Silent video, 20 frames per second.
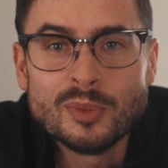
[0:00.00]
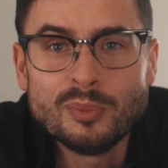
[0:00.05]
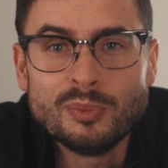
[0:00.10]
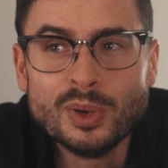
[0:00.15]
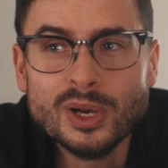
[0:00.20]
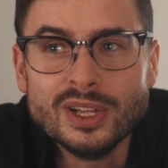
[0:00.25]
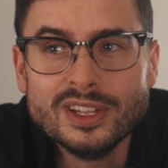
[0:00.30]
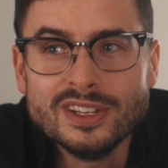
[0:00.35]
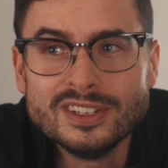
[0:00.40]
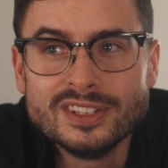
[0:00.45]

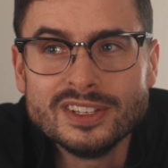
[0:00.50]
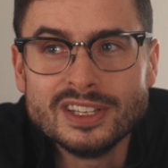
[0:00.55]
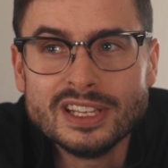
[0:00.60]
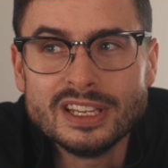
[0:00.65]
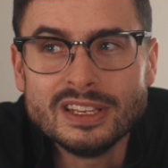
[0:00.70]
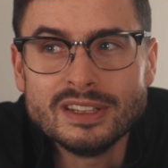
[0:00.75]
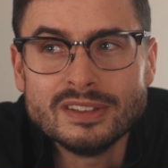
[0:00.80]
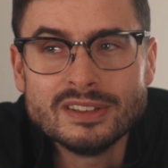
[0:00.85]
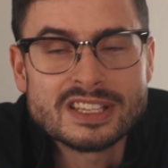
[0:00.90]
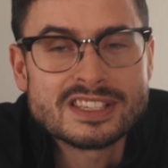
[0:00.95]
but
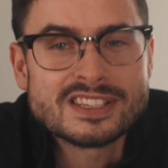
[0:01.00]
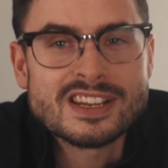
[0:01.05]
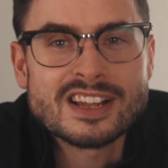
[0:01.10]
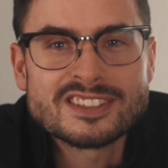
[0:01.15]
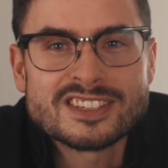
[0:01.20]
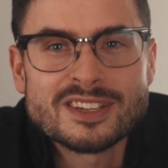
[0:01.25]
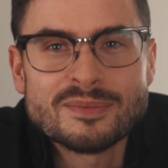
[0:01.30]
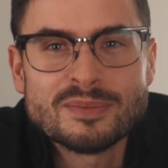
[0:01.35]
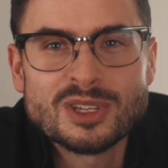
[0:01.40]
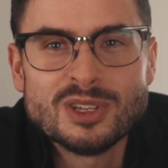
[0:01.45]
that's
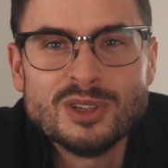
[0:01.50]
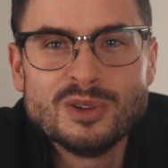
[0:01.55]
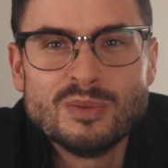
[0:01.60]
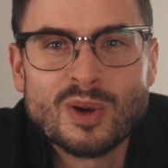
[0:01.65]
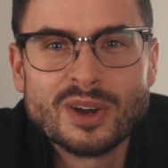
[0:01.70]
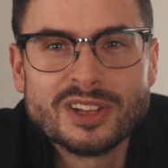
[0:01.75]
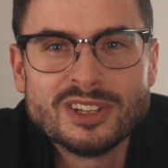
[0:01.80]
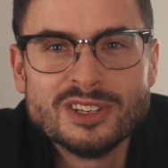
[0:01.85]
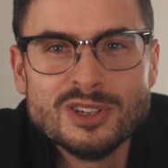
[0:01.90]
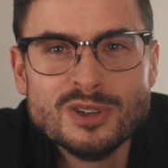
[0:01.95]
not something you'd
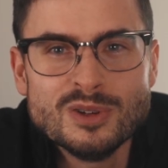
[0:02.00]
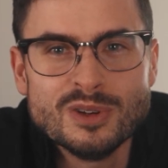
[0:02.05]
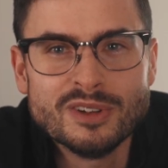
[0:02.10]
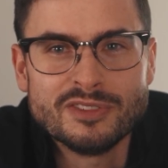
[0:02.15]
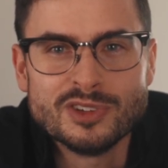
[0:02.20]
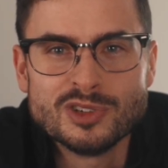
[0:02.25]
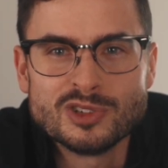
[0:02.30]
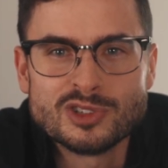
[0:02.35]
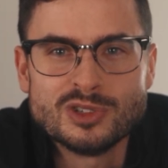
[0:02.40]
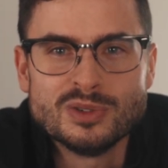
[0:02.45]
want to do
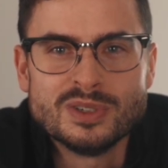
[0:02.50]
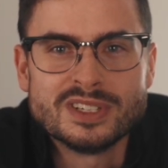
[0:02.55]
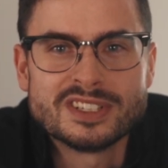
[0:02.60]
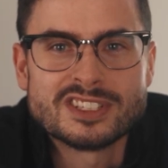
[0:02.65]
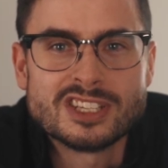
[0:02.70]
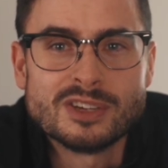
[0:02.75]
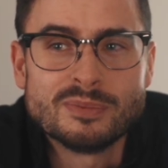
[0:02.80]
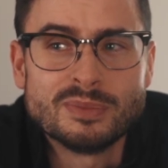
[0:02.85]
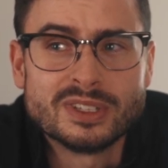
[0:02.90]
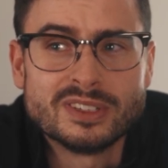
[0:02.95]
if you're shooting
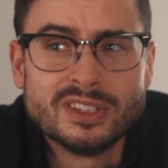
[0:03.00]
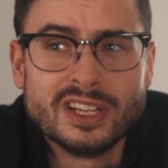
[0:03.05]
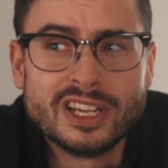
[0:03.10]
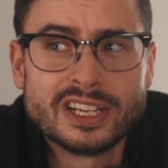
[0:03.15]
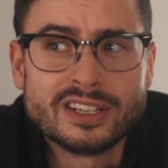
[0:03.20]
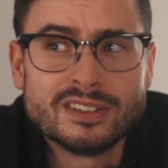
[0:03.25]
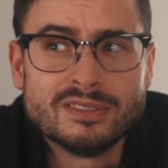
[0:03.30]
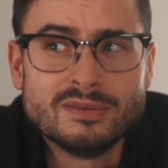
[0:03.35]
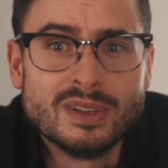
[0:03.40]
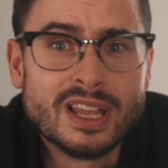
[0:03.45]
something
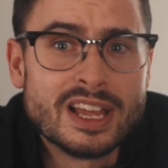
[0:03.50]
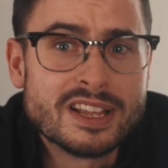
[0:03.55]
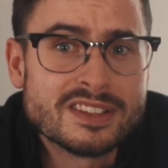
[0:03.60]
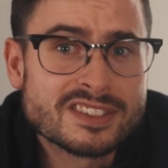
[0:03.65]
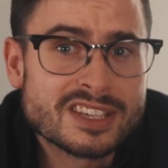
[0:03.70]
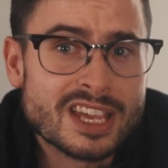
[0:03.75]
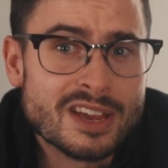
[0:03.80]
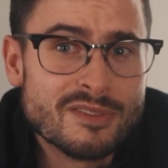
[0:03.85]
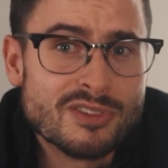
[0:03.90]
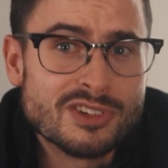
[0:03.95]
like
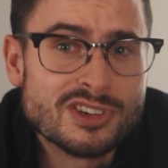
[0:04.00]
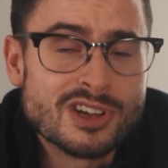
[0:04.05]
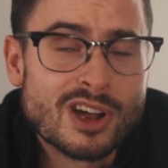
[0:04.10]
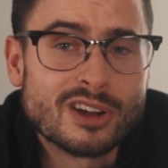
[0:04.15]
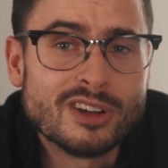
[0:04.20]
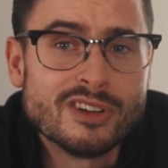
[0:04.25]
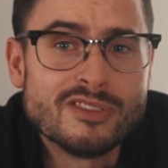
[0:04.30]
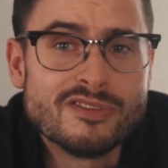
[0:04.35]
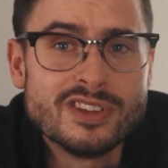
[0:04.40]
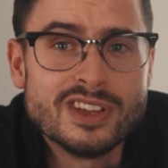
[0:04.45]
landscape
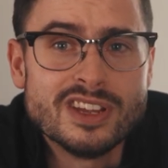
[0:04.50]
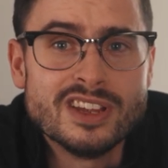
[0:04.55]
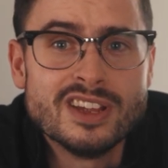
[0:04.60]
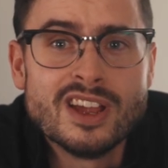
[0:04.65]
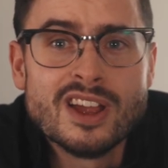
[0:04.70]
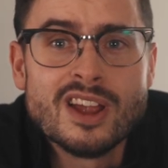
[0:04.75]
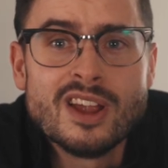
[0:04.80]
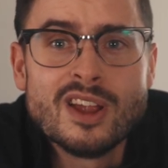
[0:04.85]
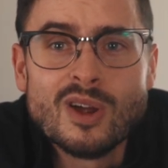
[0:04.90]
photography